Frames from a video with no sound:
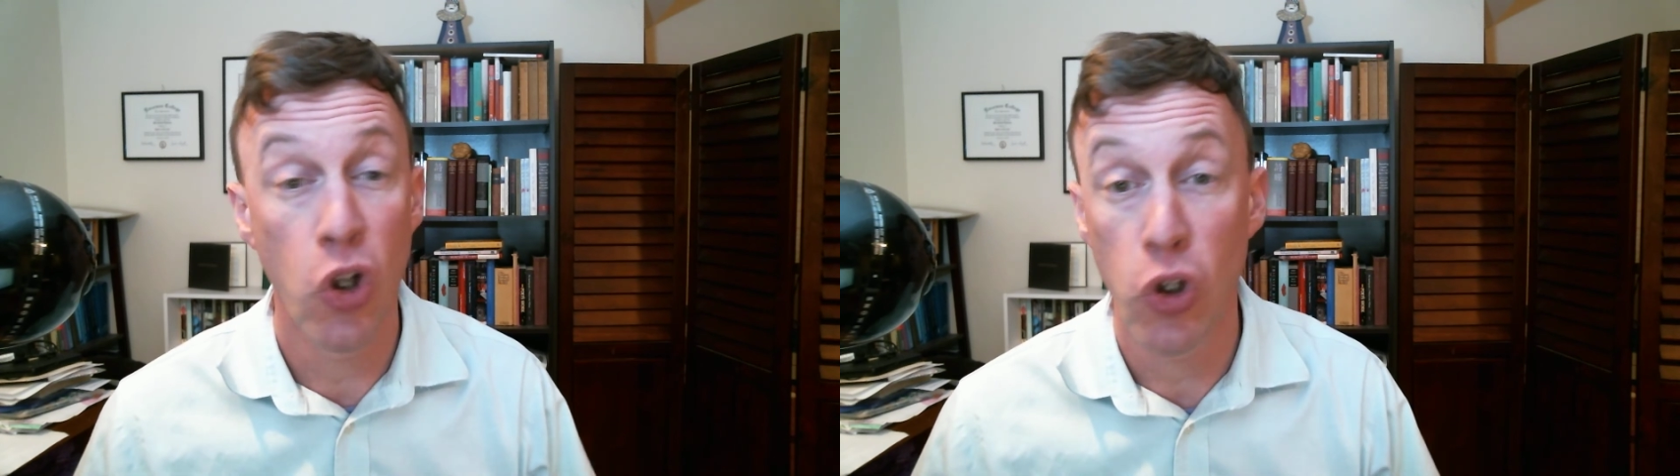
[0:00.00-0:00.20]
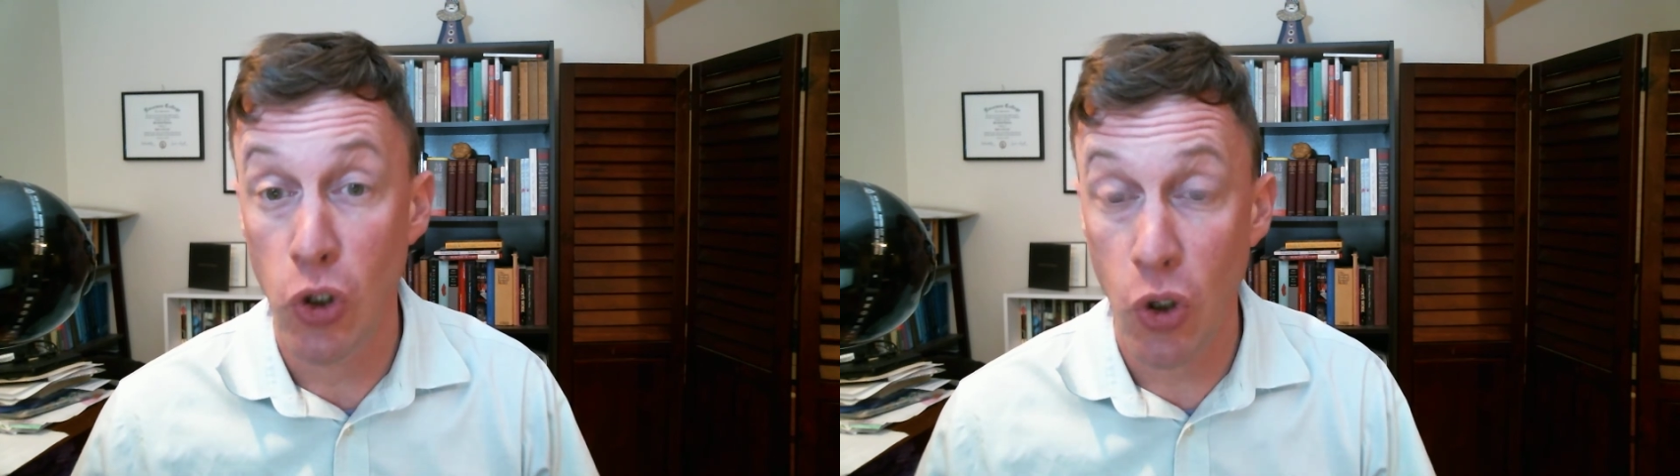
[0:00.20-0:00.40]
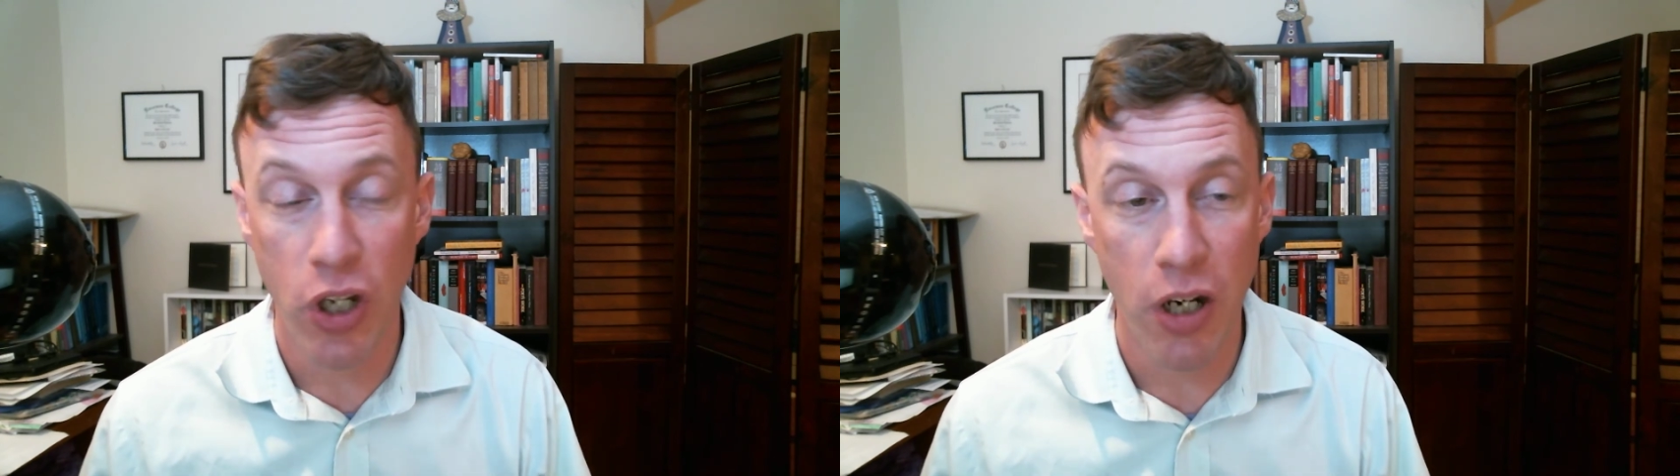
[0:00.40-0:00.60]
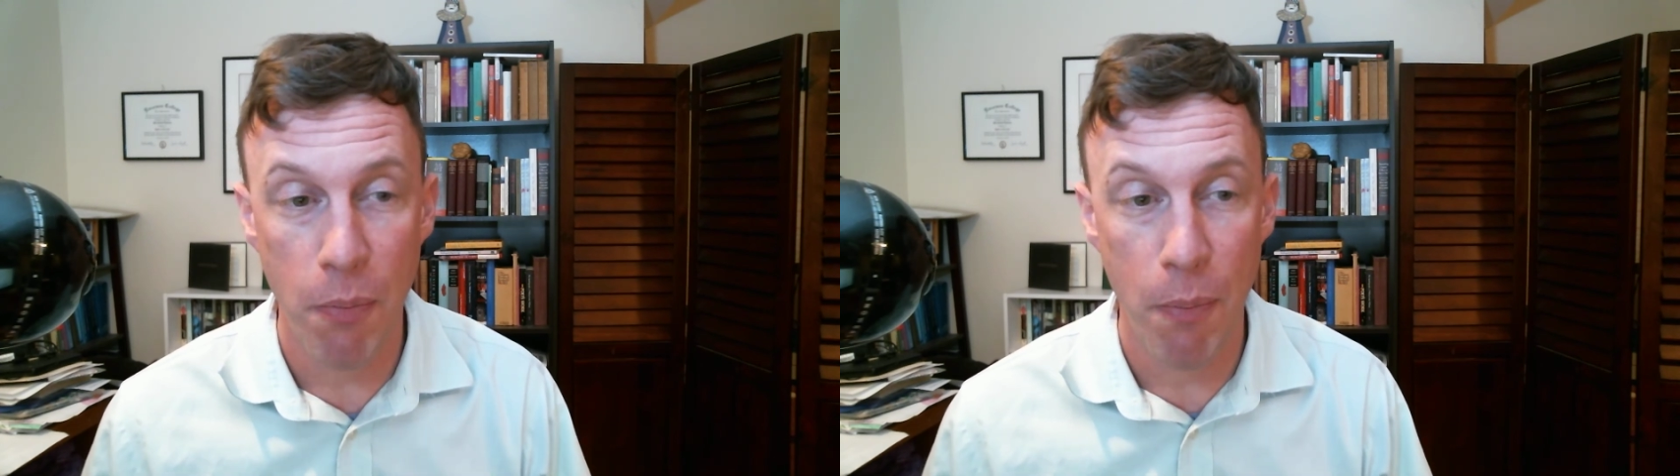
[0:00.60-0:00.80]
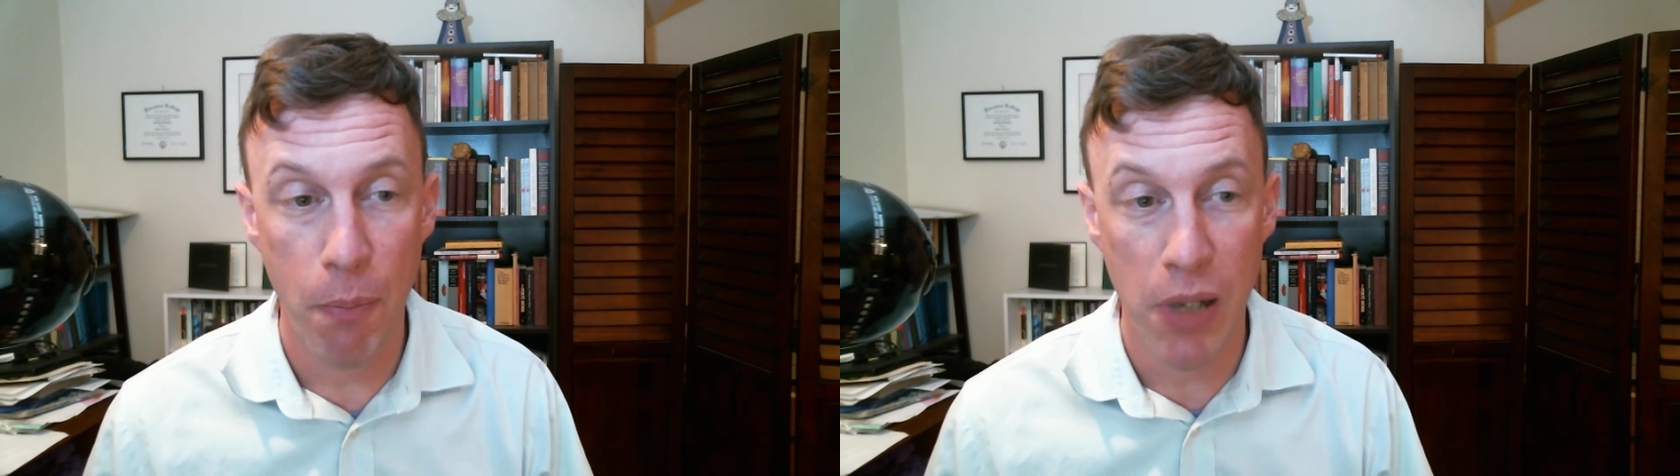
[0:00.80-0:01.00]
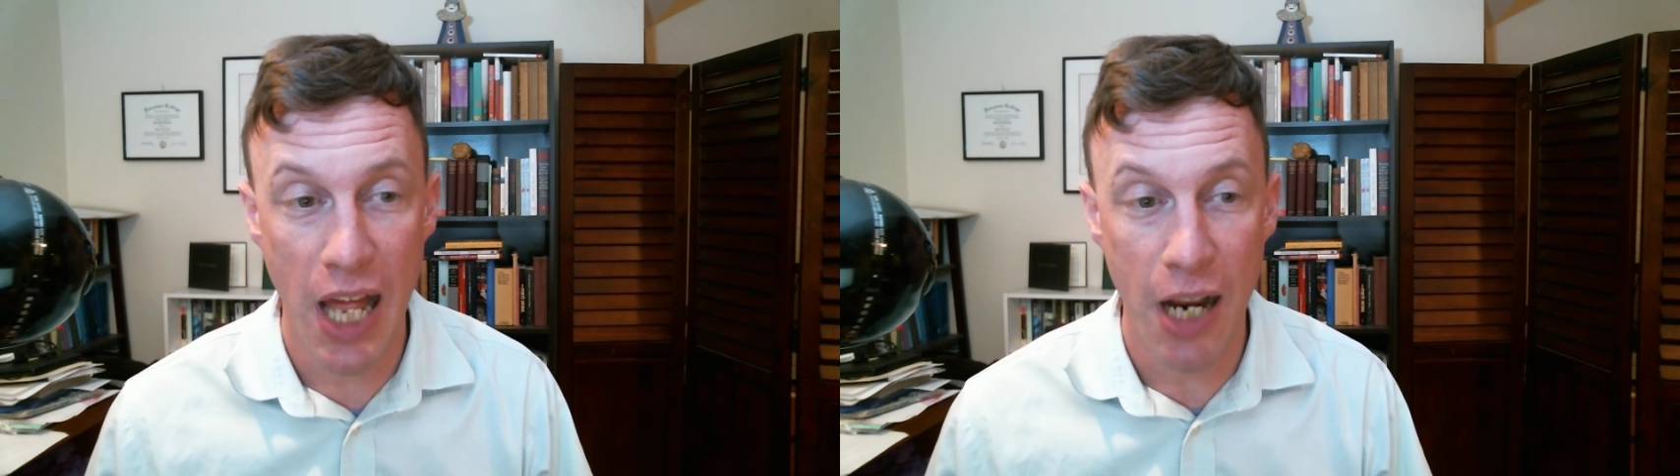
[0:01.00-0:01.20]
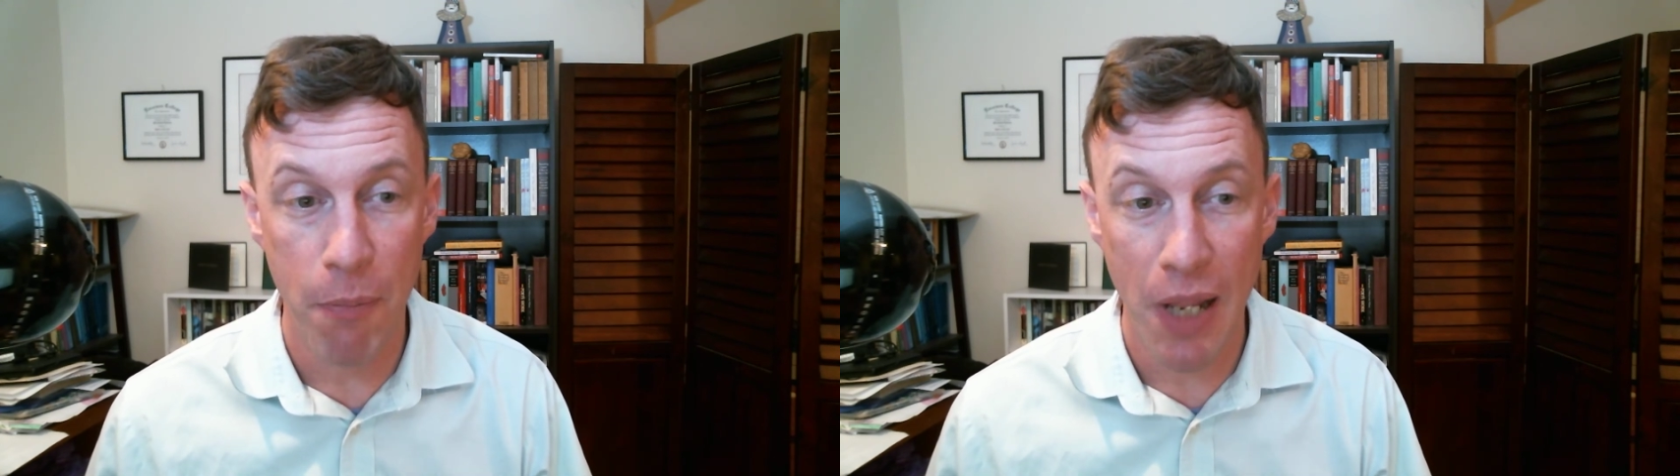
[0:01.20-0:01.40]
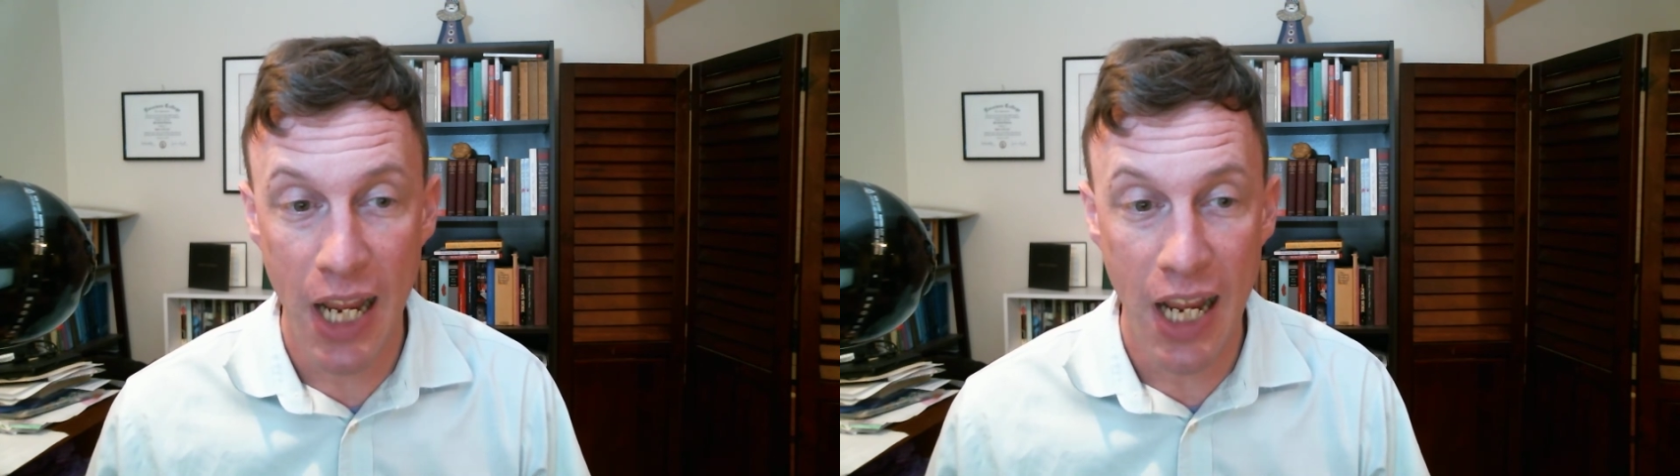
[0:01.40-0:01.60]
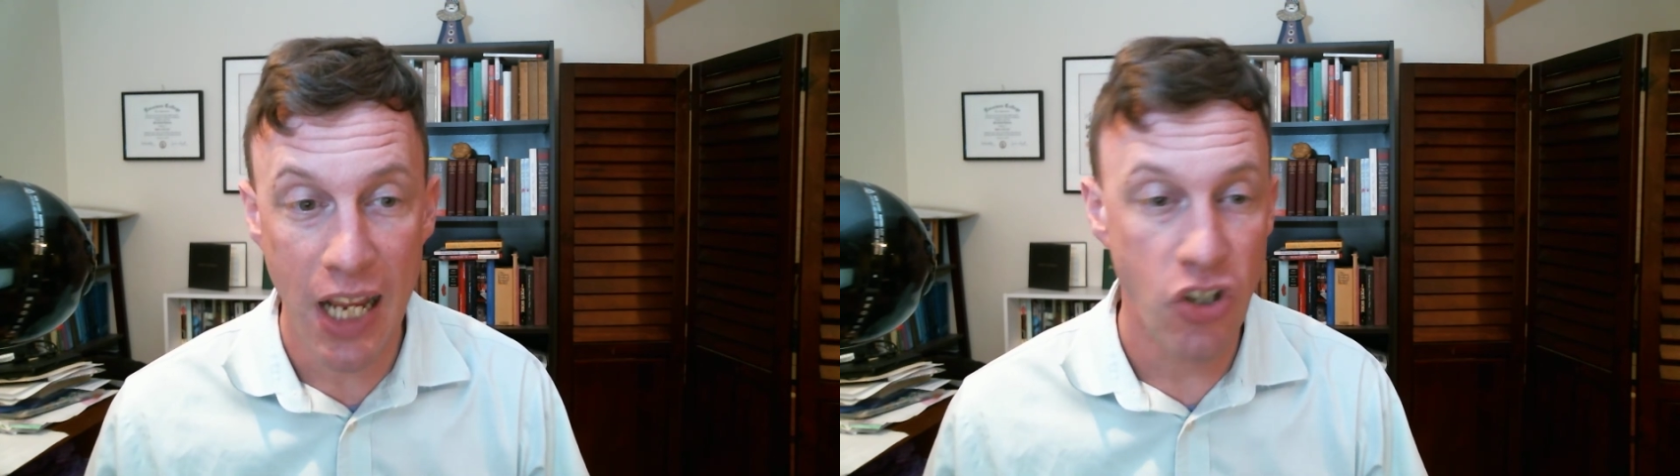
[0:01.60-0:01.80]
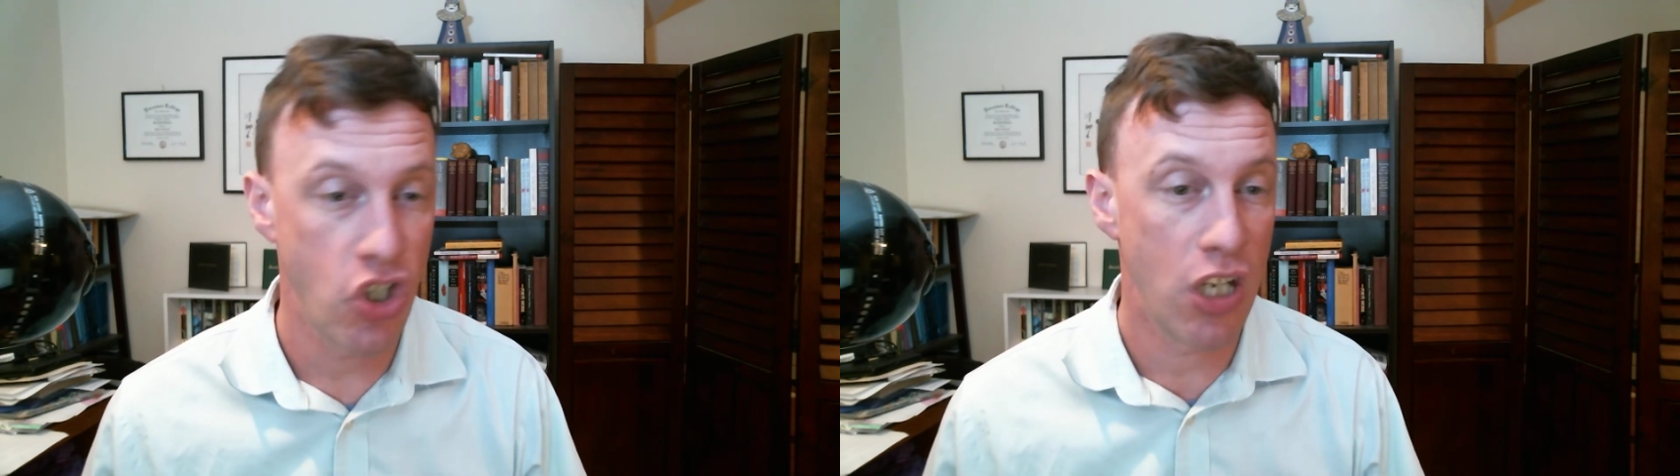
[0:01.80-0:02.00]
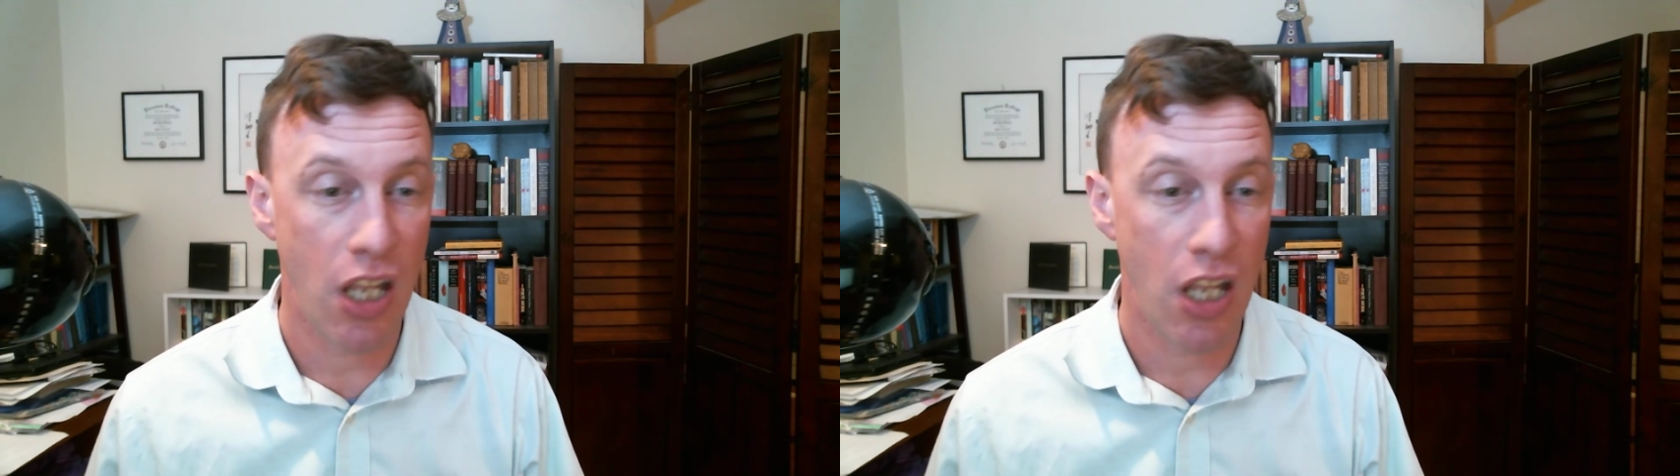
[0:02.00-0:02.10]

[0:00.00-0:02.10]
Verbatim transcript: look at a blank page